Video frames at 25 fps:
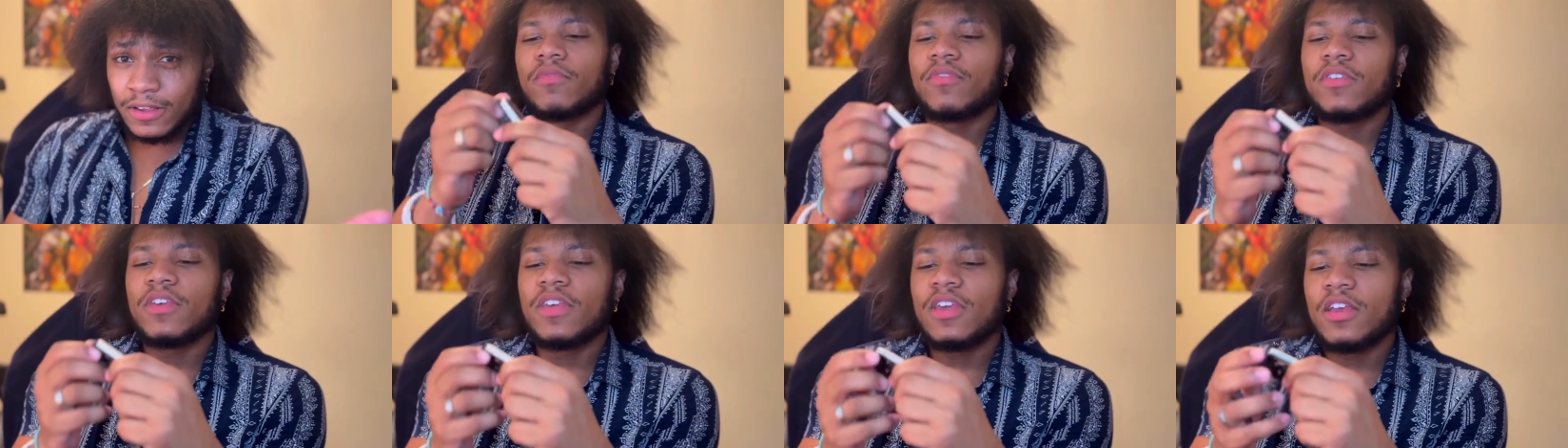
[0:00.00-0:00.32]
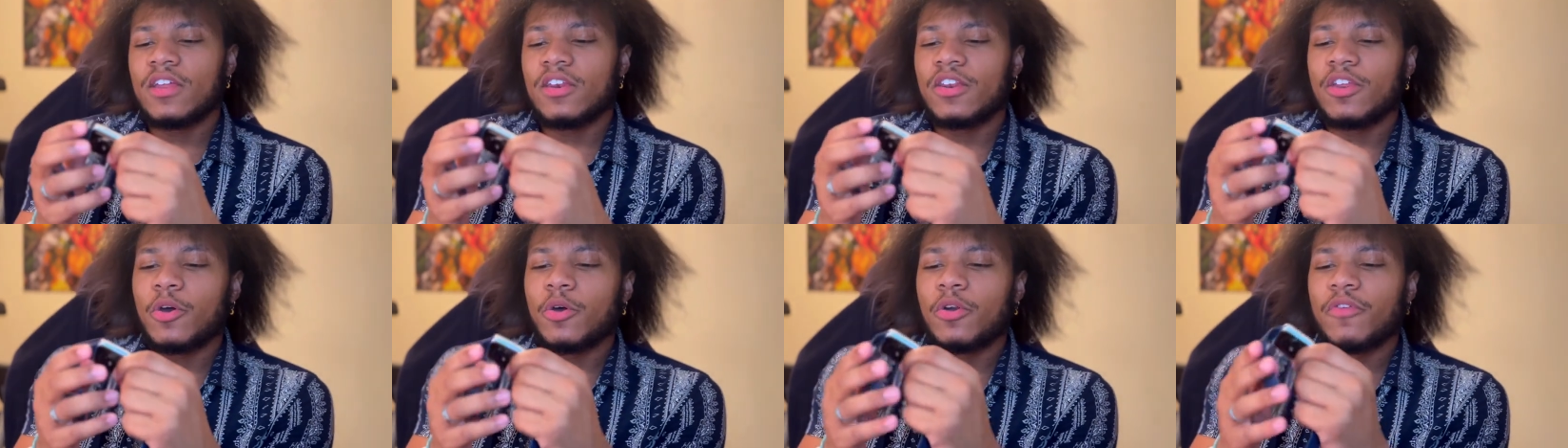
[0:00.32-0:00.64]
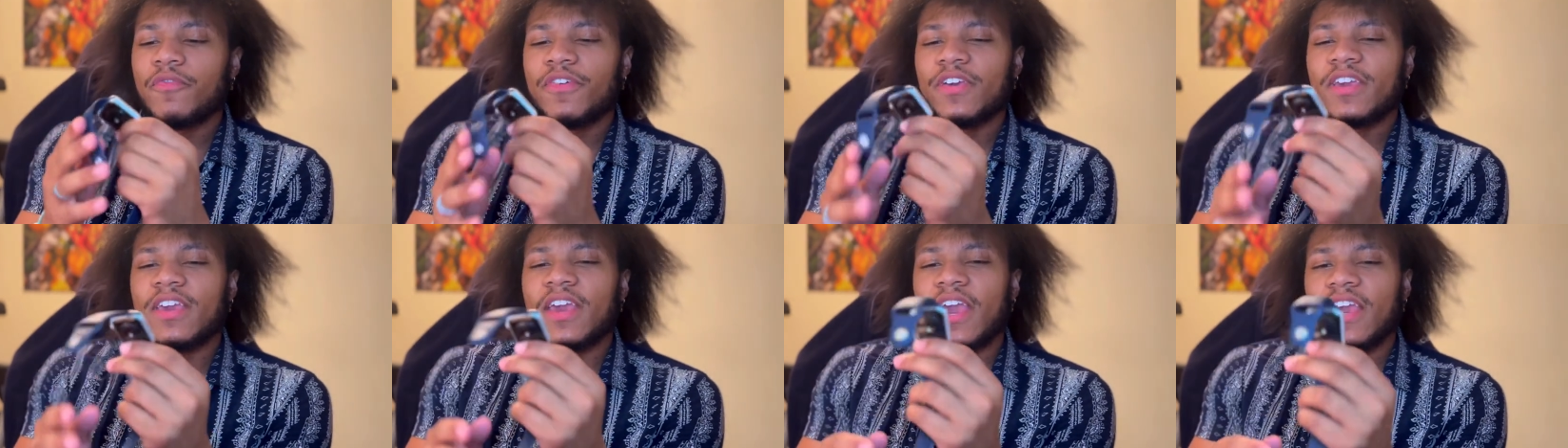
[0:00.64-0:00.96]
The
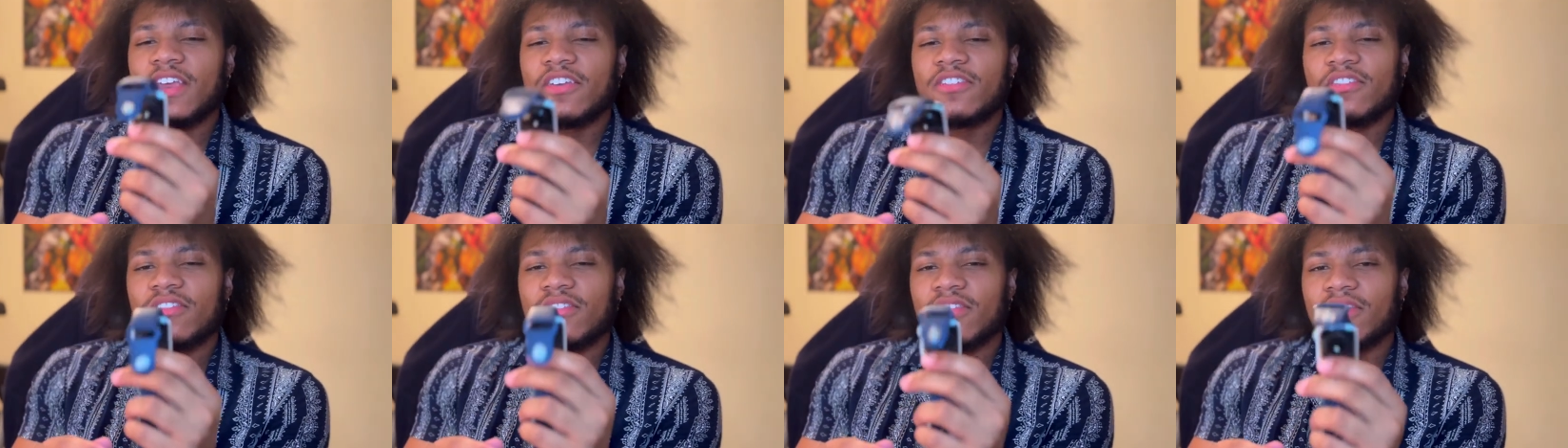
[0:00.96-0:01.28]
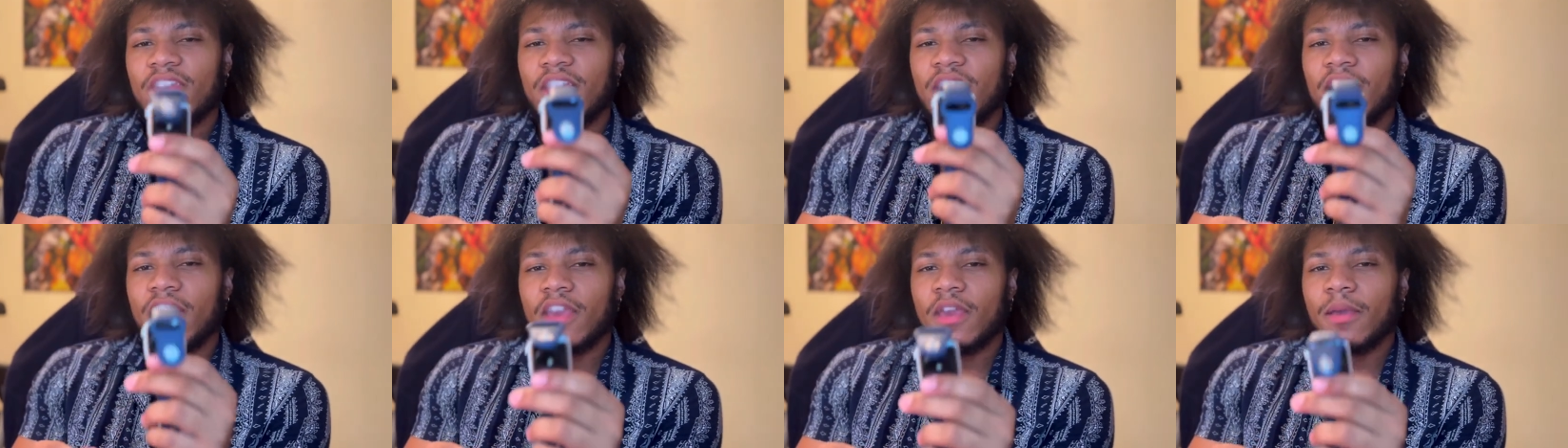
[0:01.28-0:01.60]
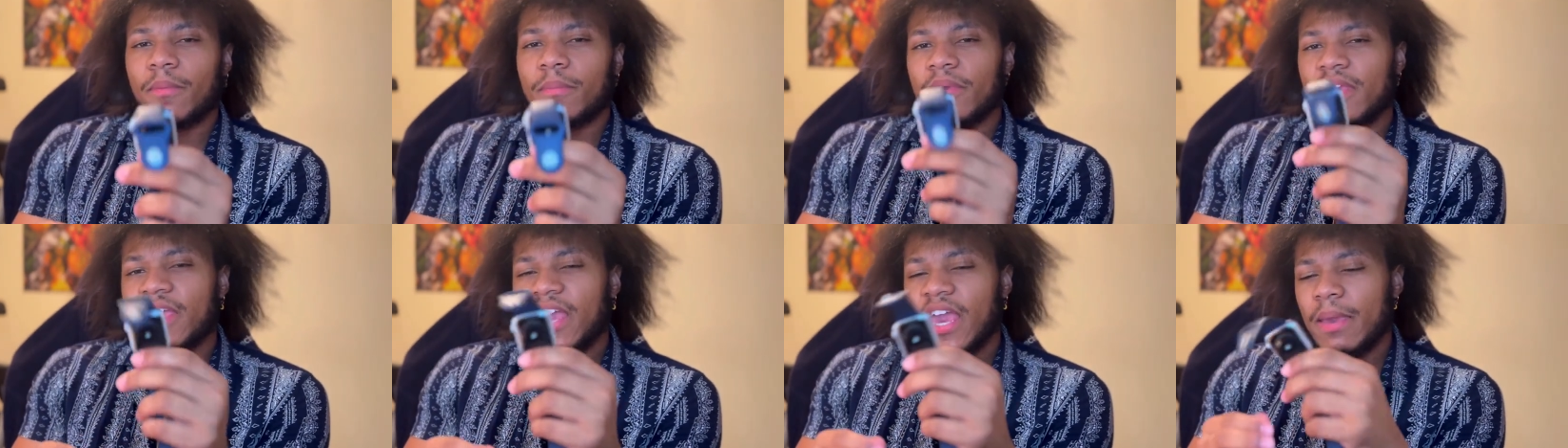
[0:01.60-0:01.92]
notification
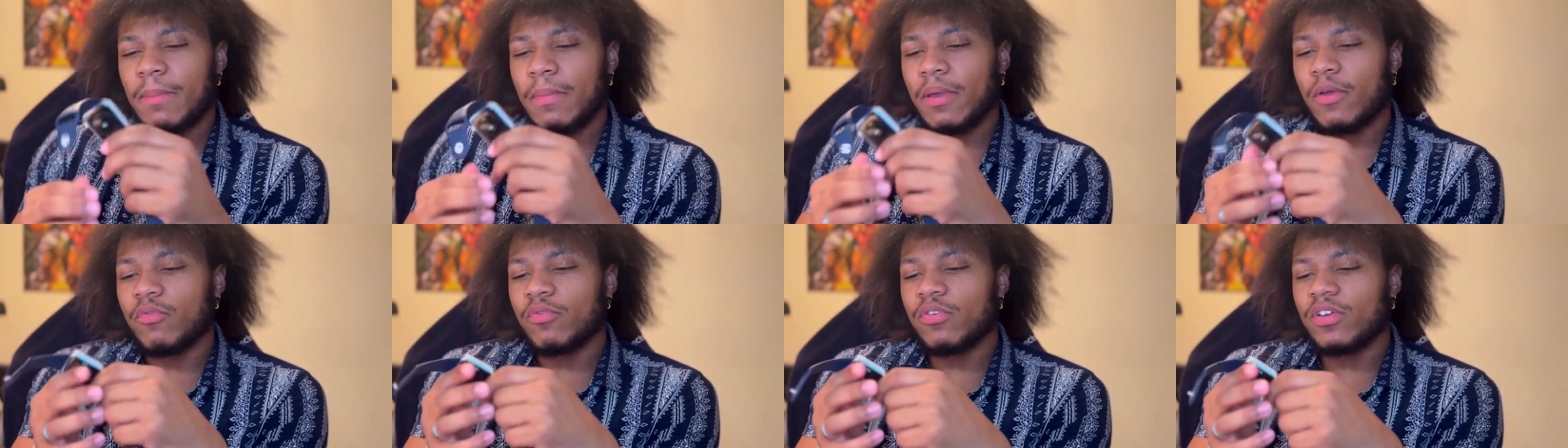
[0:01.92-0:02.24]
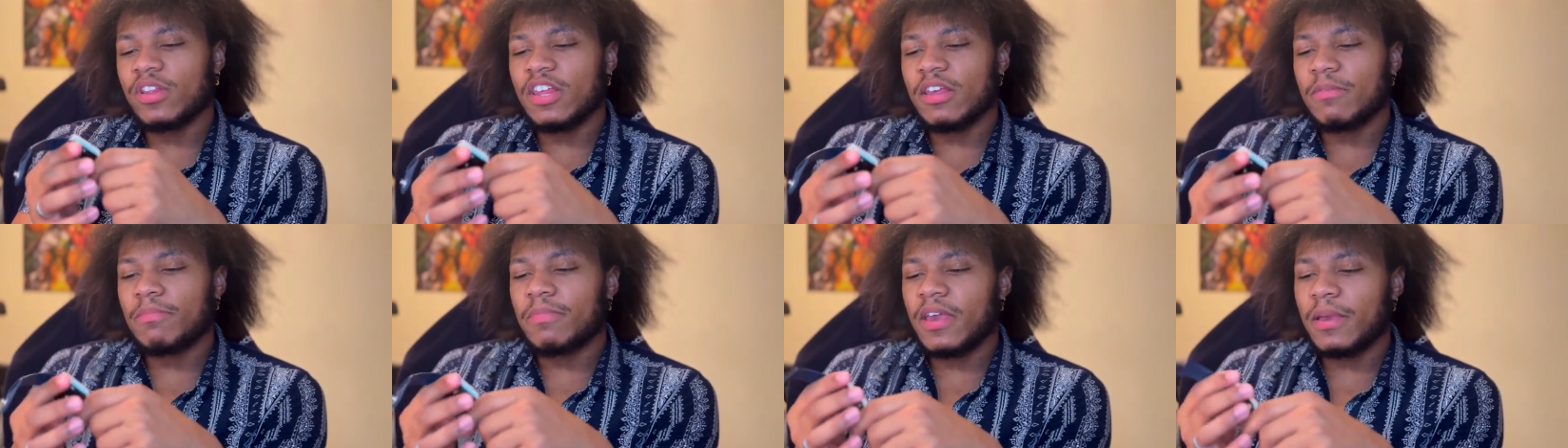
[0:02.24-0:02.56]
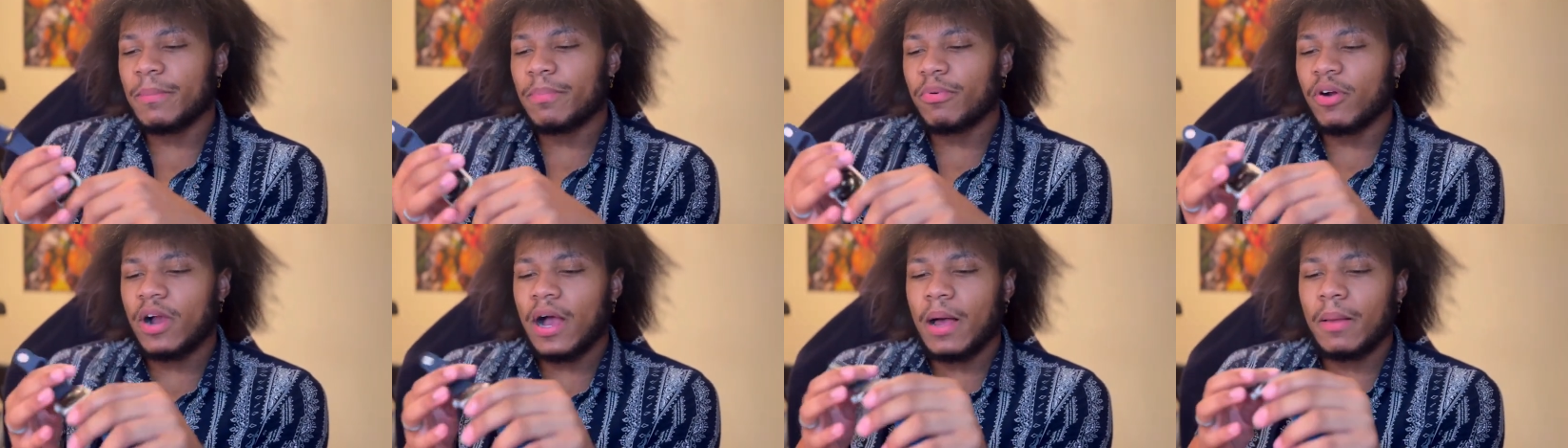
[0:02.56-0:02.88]
thing became a really
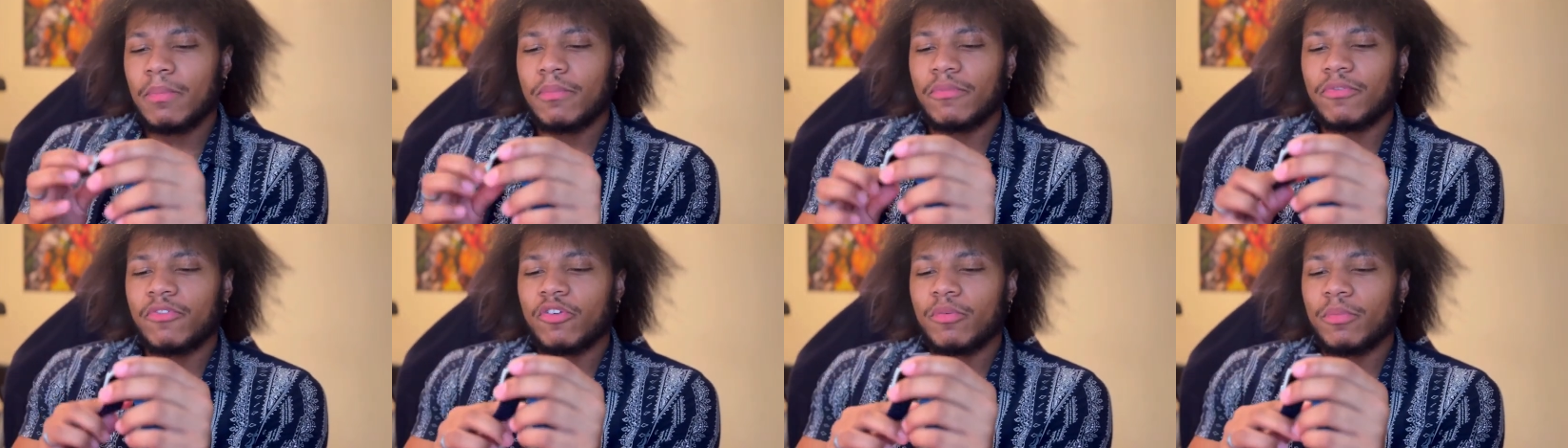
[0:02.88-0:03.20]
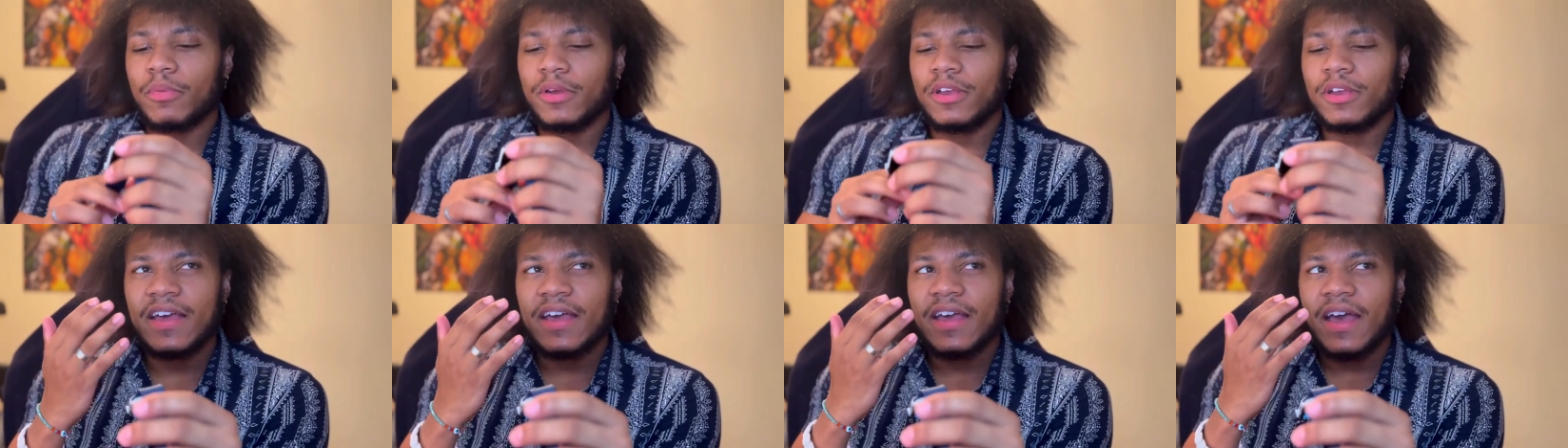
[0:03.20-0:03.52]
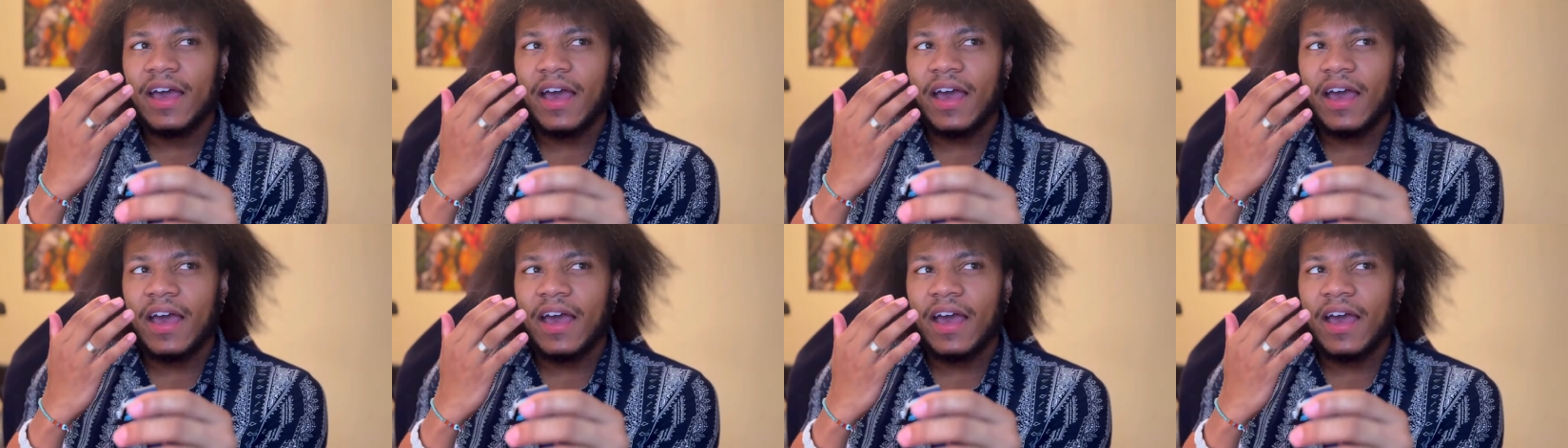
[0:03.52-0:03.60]
big problem for me.